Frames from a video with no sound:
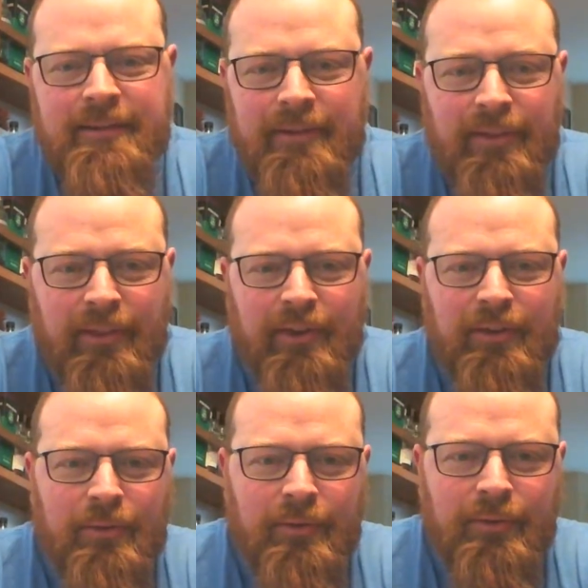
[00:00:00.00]
Let's
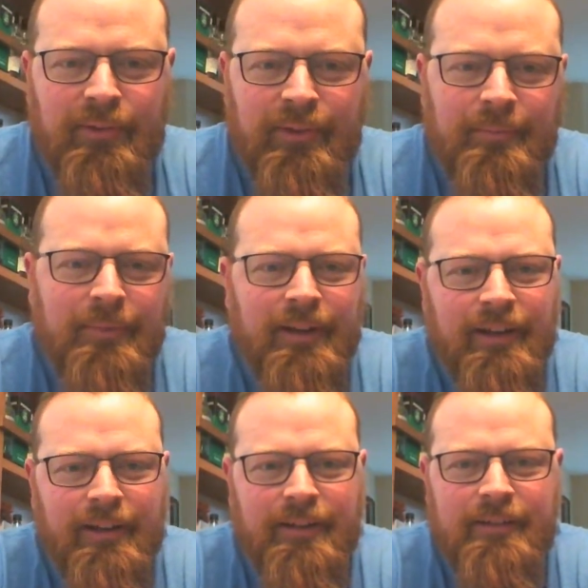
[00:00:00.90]
throw some
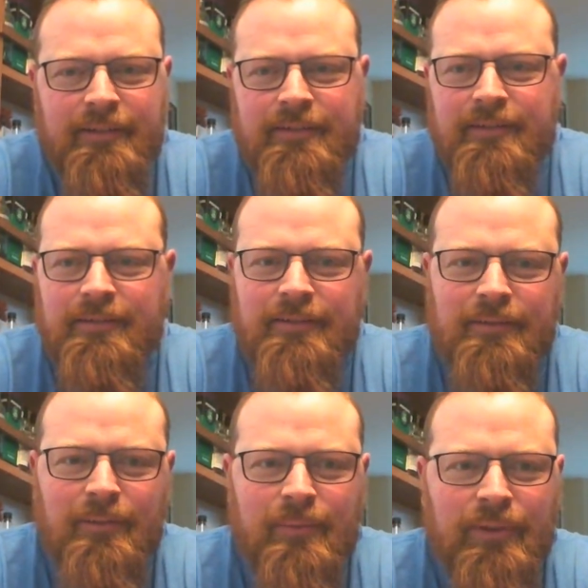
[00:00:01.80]

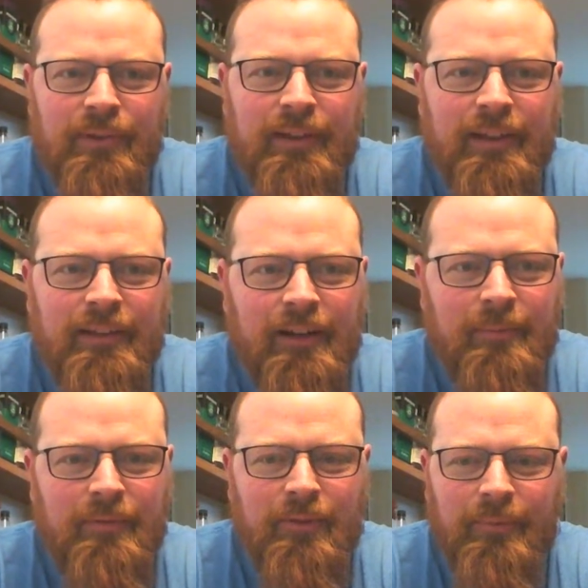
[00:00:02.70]
little music in there
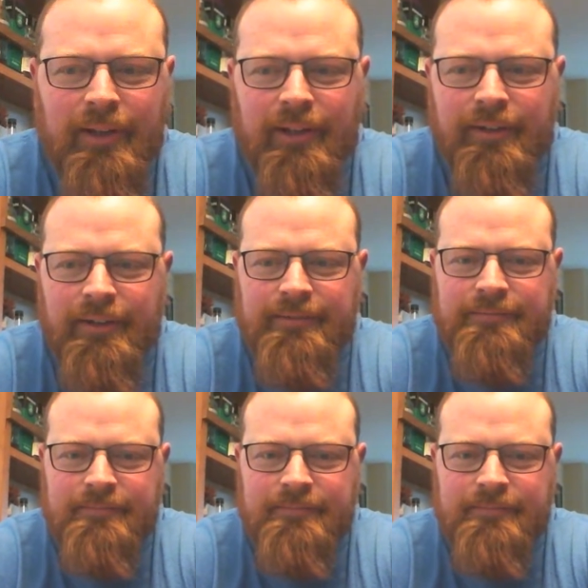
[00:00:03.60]
before we get going.